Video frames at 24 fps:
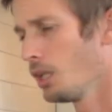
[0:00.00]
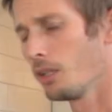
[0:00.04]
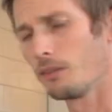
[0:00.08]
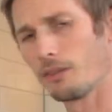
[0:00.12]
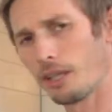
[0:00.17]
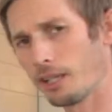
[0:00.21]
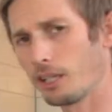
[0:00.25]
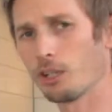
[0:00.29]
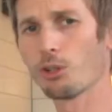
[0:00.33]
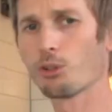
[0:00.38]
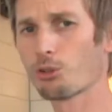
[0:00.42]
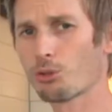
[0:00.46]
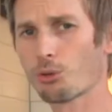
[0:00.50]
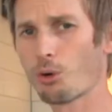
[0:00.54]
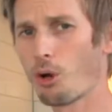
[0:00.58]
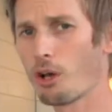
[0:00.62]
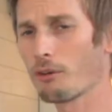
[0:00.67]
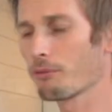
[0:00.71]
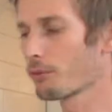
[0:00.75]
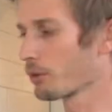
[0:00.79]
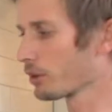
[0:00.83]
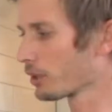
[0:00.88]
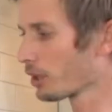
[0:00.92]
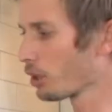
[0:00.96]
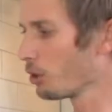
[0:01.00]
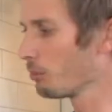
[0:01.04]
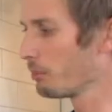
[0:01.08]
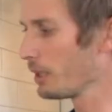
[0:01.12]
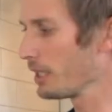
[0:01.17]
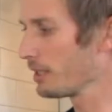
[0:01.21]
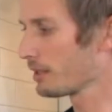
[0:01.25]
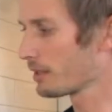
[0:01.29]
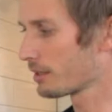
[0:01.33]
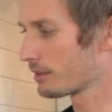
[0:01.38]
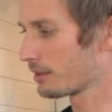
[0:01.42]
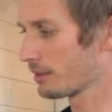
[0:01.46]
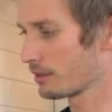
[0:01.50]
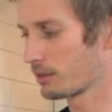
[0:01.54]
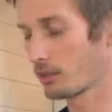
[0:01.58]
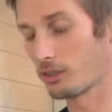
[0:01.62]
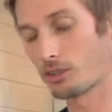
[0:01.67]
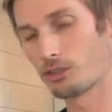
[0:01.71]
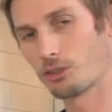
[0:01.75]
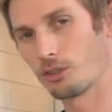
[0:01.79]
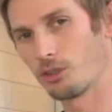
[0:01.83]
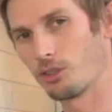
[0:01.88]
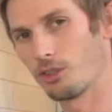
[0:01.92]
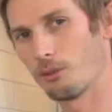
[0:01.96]
then it'll grind for a little bit because there's a
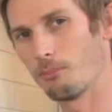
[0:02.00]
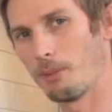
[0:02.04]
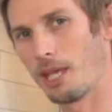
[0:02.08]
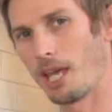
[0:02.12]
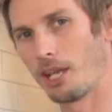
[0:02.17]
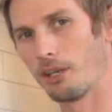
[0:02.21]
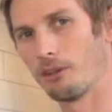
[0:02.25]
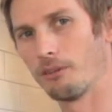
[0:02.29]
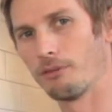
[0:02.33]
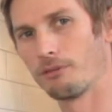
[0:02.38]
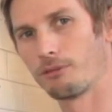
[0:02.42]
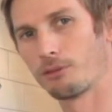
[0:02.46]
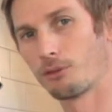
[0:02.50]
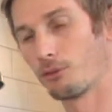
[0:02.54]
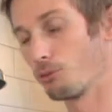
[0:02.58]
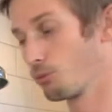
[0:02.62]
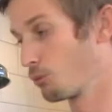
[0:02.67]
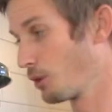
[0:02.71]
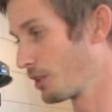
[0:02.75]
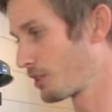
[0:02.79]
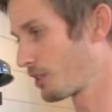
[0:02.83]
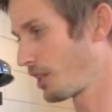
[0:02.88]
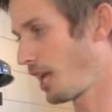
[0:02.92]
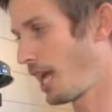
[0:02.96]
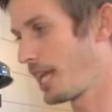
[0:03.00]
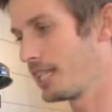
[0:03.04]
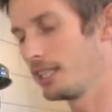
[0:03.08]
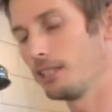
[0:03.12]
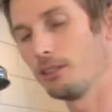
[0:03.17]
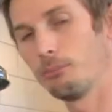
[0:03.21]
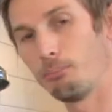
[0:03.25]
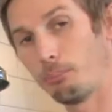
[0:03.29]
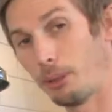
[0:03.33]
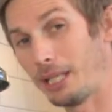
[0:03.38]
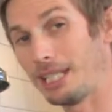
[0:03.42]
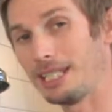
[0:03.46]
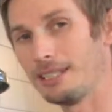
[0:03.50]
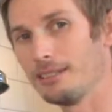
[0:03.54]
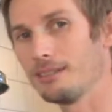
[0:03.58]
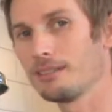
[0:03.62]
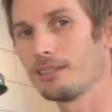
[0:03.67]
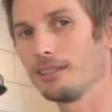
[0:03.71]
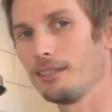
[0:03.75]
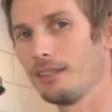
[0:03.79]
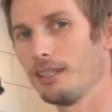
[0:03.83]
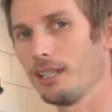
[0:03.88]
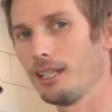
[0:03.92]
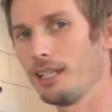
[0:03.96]
certain amount of retained
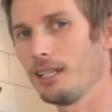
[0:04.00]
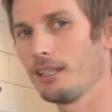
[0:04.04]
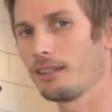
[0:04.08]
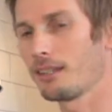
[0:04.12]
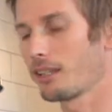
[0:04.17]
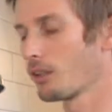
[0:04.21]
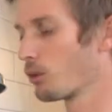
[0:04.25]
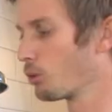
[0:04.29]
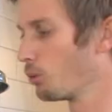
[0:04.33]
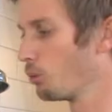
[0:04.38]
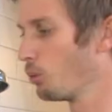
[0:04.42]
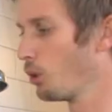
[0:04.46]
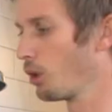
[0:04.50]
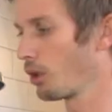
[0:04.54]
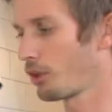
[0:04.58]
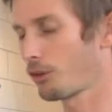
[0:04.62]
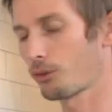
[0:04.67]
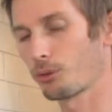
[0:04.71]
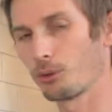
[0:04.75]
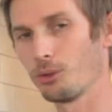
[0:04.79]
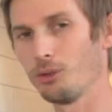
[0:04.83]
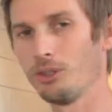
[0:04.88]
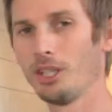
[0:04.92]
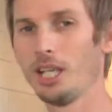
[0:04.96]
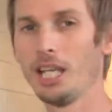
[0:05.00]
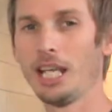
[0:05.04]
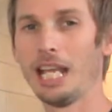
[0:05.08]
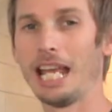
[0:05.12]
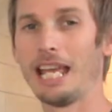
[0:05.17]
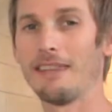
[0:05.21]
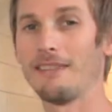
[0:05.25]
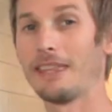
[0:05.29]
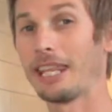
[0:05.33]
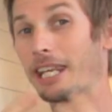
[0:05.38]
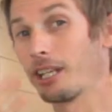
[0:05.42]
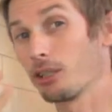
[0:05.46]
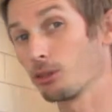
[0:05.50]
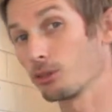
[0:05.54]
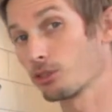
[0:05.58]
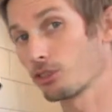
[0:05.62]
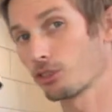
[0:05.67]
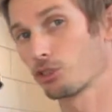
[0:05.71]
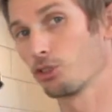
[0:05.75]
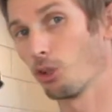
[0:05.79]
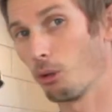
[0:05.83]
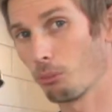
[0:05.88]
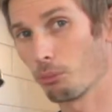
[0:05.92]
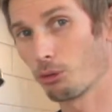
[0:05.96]
beans in there that'll work through and then it'll
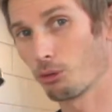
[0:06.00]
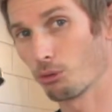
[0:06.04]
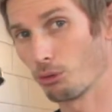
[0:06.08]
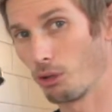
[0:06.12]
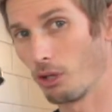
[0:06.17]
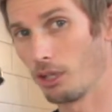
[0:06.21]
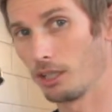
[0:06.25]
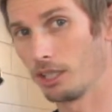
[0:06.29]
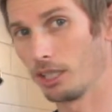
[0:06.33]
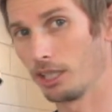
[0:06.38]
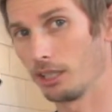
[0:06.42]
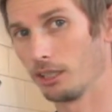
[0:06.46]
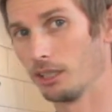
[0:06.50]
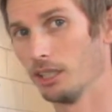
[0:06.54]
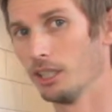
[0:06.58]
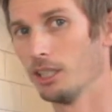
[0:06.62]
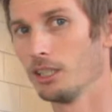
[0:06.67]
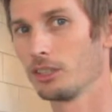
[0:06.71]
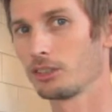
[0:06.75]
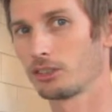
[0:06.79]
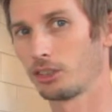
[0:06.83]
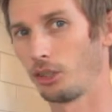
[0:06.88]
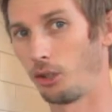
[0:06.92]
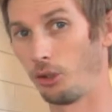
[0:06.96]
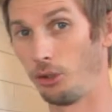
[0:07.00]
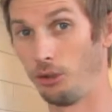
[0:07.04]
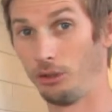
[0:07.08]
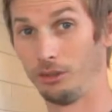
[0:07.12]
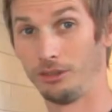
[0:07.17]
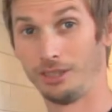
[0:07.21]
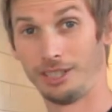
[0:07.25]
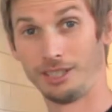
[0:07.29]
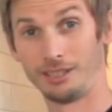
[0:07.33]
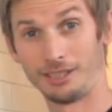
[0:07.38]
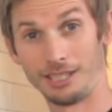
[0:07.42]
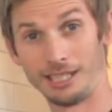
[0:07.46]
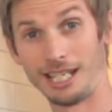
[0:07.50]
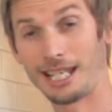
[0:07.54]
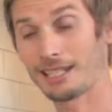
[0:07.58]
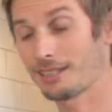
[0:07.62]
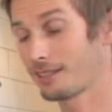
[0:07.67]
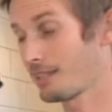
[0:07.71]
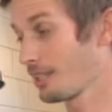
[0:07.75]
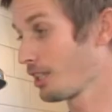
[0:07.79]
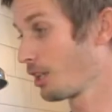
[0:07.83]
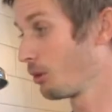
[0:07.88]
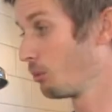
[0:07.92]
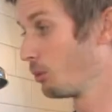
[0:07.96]
stop grinding. So the next thing I